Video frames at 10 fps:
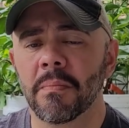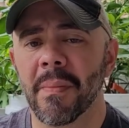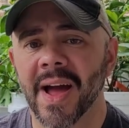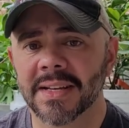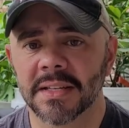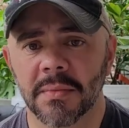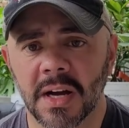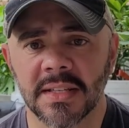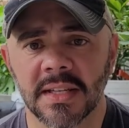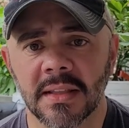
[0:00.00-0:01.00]

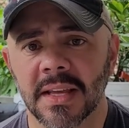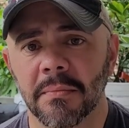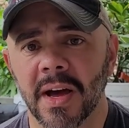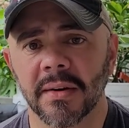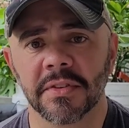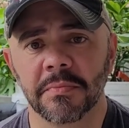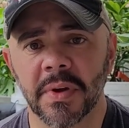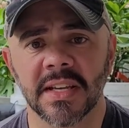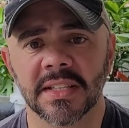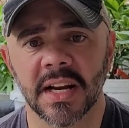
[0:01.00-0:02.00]
maximizing the amount of
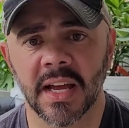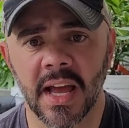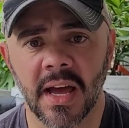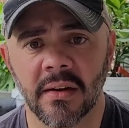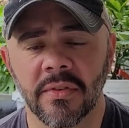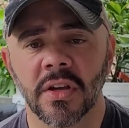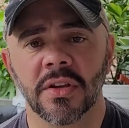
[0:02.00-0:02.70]
space that I have